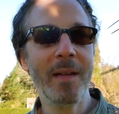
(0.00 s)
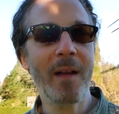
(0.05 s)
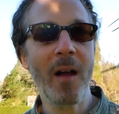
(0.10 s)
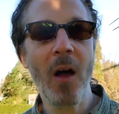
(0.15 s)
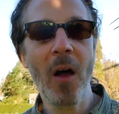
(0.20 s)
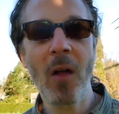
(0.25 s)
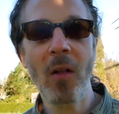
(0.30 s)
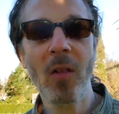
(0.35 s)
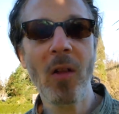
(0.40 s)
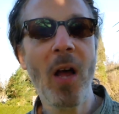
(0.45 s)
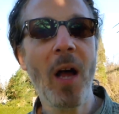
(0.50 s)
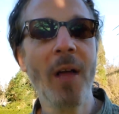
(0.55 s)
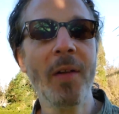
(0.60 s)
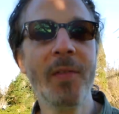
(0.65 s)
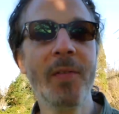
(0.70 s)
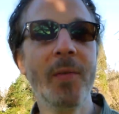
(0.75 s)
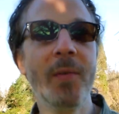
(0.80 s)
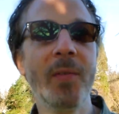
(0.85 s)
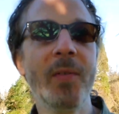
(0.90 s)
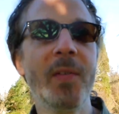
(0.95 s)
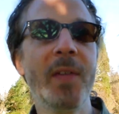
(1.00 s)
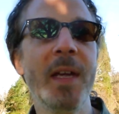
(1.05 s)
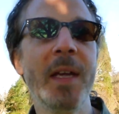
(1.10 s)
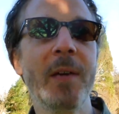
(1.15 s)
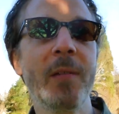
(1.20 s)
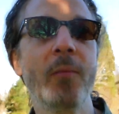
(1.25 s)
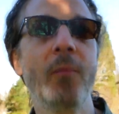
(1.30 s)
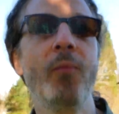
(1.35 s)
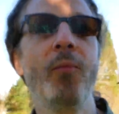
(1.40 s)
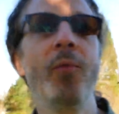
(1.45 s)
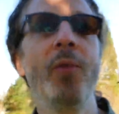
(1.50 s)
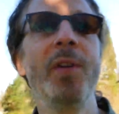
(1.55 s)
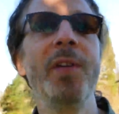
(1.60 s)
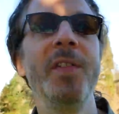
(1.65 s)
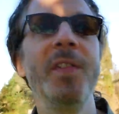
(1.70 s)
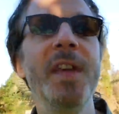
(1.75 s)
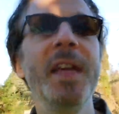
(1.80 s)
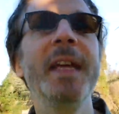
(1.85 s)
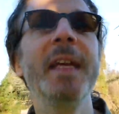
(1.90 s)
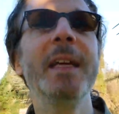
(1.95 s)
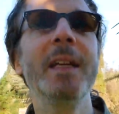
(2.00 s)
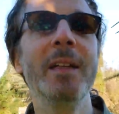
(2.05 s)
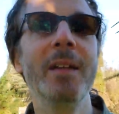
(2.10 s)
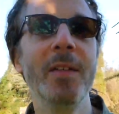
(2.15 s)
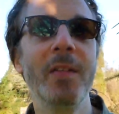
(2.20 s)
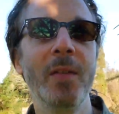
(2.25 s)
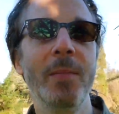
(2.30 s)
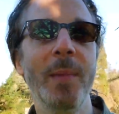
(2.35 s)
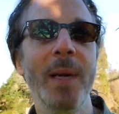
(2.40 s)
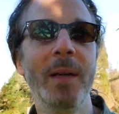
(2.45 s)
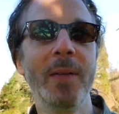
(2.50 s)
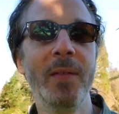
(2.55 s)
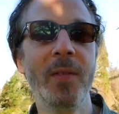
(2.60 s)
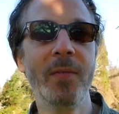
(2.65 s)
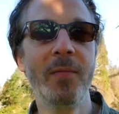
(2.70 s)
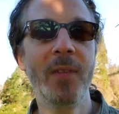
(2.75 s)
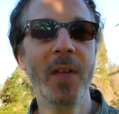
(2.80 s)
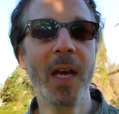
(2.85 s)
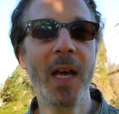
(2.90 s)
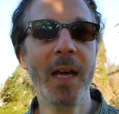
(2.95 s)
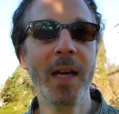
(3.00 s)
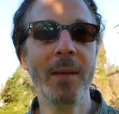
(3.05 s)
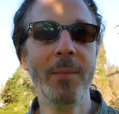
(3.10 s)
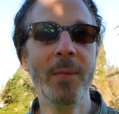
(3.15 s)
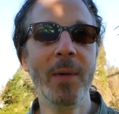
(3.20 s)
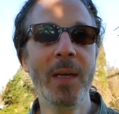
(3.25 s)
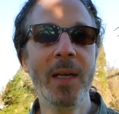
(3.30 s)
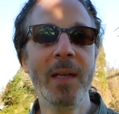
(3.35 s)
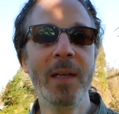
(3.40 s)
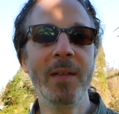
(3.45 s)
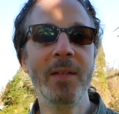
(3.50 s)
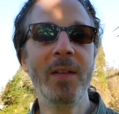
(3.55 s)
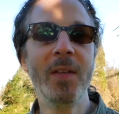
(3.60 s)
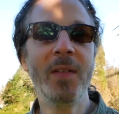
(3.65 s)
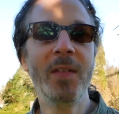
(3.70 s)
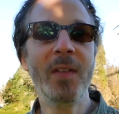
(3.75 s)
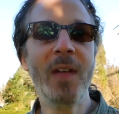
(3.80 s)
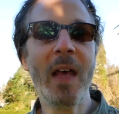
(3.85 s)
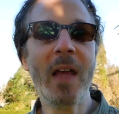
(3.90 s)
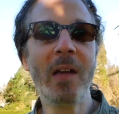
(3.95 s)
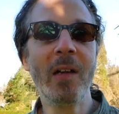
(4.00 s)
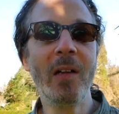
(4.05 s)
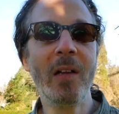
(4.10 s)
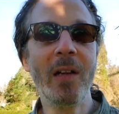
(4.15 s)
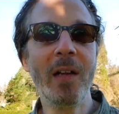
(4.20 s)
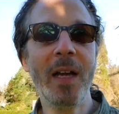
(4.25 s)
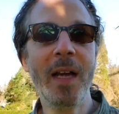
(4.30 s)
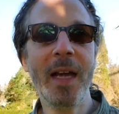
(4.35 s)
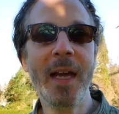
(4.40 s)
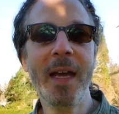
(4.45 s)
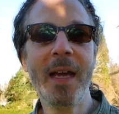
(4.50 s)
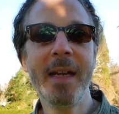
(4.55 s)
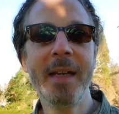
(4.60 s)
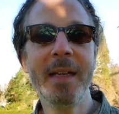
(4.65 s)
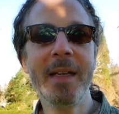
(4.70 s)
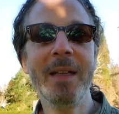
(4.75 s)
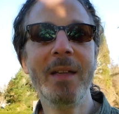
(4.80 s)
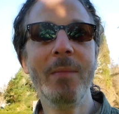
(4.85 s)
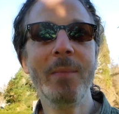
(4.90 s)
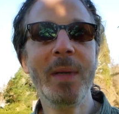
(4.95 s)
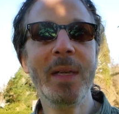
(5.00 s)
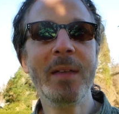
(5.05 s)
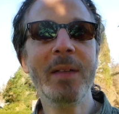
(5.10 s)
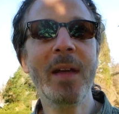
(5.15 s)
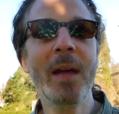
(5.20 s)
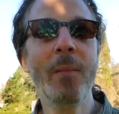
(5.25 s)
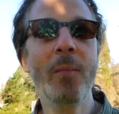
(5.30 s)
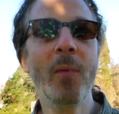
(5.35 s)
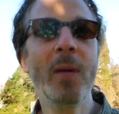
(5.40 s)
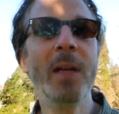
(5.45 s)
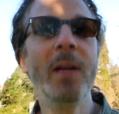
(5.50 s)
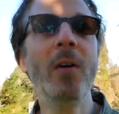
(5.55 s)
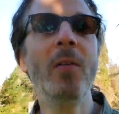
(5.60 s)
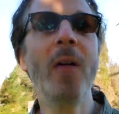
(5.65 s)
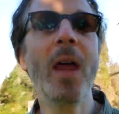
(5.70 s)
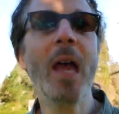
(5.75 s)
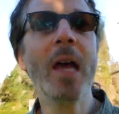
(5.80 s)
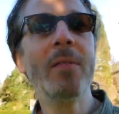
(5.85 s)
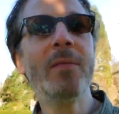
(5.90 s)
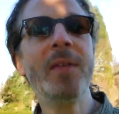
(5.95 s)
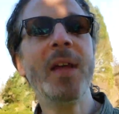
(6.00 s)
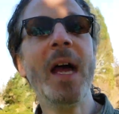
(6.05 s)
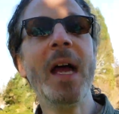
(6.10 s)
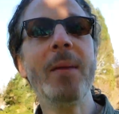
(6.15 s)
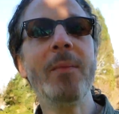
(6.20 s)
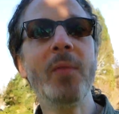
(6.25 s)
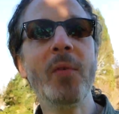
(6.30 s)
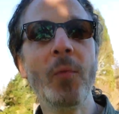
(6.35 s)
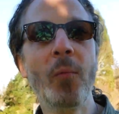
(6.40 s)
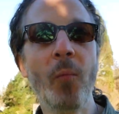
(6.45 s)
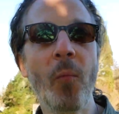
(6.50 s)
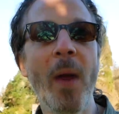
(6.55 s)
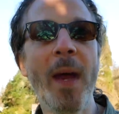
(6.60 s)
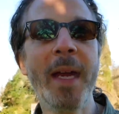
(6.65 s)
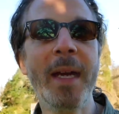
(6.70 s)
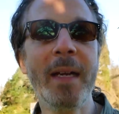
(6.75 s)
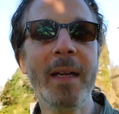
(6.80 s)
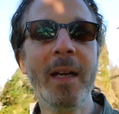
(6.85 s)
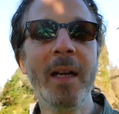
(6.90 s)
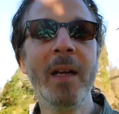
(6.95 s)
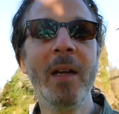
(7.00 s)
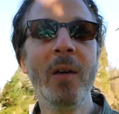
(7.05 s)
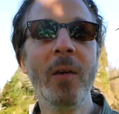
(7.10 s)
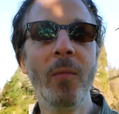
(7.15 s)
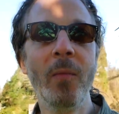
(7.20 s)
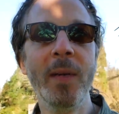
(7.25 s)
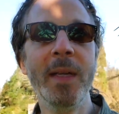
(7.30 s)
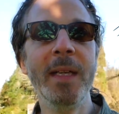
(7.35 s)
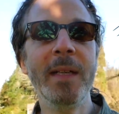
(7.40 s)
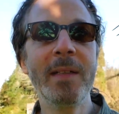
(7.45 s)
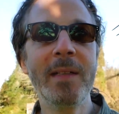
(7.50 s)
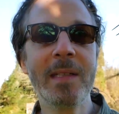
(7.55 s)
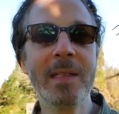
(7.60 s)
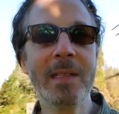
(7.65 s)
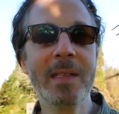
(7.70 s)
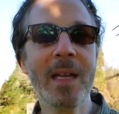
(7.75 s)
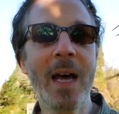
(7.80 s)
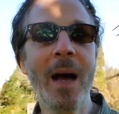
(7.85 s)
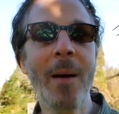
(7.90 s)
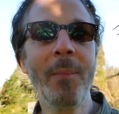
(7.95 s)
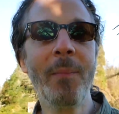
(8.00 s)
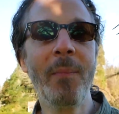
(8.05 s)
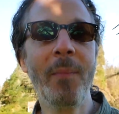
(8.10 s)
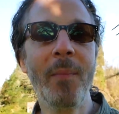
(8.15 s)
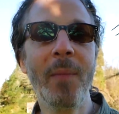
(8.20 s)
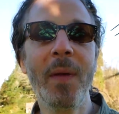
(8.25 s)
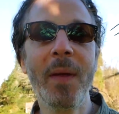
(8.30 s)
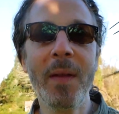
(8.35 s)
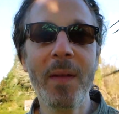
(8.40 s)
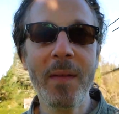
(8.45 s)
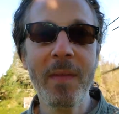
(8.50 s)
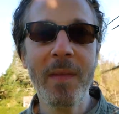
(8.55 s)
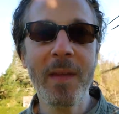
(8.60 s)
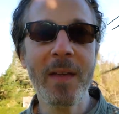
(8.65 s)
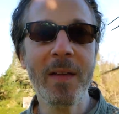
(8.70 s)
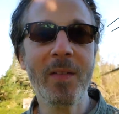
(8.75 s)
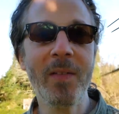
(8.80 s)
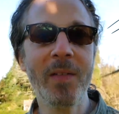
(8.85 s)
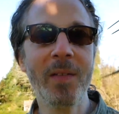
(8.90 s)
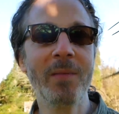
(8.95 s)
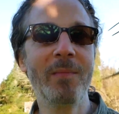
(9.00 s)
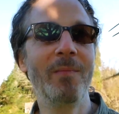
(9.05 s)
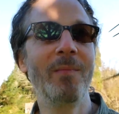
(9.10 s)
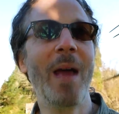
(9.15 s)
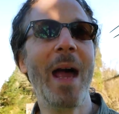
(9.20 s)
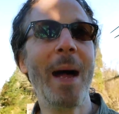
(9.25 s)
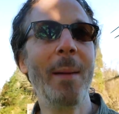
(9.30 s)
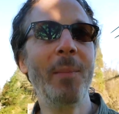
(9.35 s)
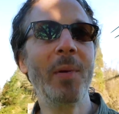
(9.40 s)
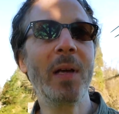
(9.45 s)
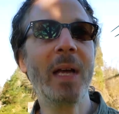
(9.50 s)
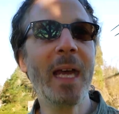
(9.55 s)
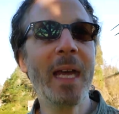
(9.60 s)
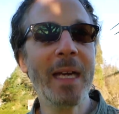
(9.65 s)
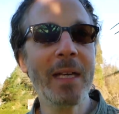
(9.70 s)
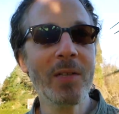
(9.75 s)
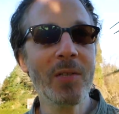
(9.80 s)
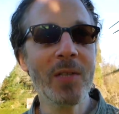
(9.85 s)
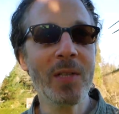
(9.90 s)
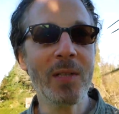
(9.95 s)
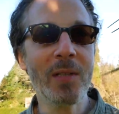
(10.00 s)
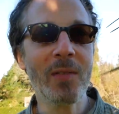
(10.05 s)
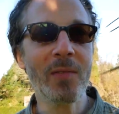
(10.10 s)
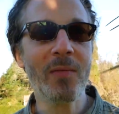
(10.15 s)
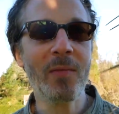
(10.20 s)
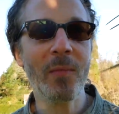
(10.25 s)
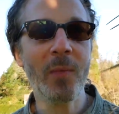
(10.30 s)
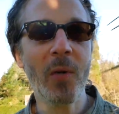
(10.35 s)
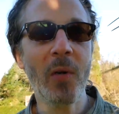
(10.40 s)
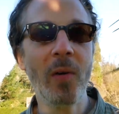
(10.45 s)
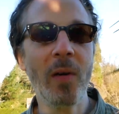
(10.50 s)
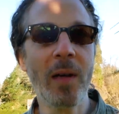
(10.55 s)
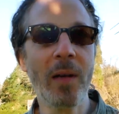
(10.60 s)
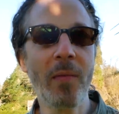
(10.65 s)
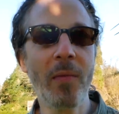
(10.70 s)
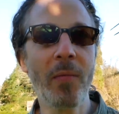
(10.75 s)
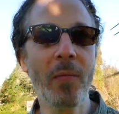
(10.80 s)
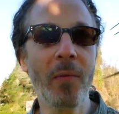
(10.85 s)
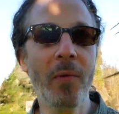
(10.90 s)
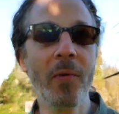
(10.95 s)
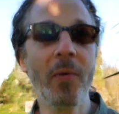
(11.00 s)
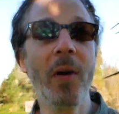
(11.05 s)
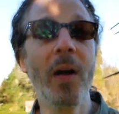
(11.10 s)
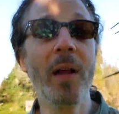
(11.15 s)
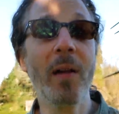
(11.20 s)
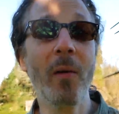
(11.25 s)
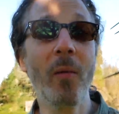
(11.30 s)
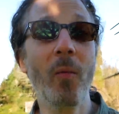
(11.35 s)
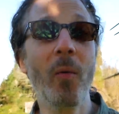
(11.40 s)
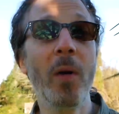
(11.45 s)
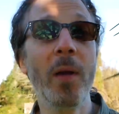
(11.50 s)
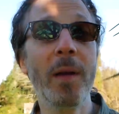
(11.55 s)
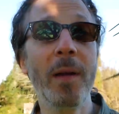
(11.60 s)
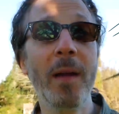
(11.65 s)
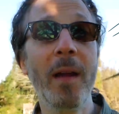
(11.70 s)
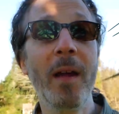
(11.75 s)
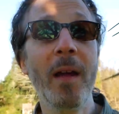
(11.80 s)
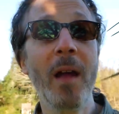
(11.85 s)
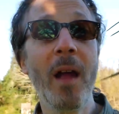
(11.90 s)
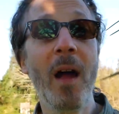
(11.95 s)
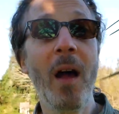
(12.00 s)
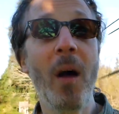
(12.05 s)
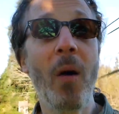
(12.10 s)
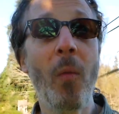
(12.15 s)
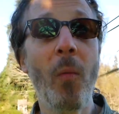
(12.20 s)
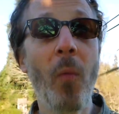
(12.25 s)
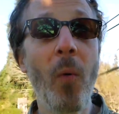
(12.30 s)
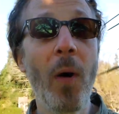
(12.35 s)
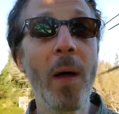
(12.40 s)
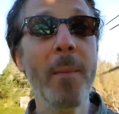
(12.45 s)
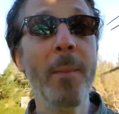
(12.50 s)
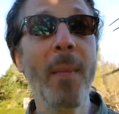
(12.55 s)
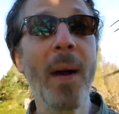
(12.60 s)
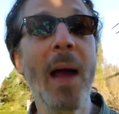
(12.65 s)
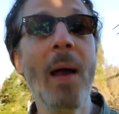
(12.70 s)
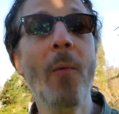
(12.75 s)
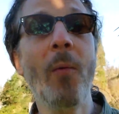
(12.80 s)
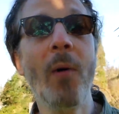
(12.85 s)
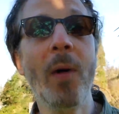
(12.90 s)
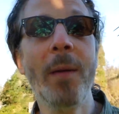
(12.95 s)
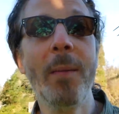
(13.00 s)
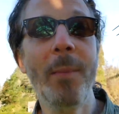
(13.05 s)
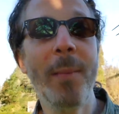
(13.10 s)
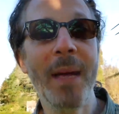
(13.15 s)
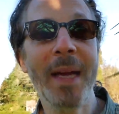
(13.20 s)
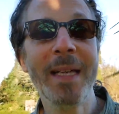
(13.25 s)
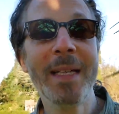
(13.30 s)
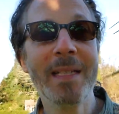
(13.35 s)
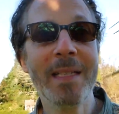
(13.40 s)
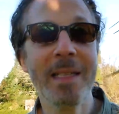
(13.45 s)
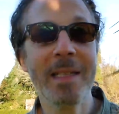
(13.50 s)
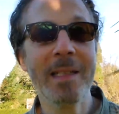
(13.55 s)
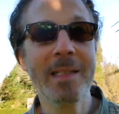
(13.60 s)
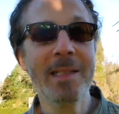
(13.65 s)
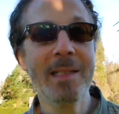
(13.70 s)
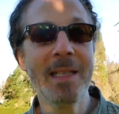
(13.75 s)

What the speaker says: all lawsuits take ridiculous amounts of time to settle, and in the meantime, we don't have time to wait. We need to stop these applications from going through on a one by one basis.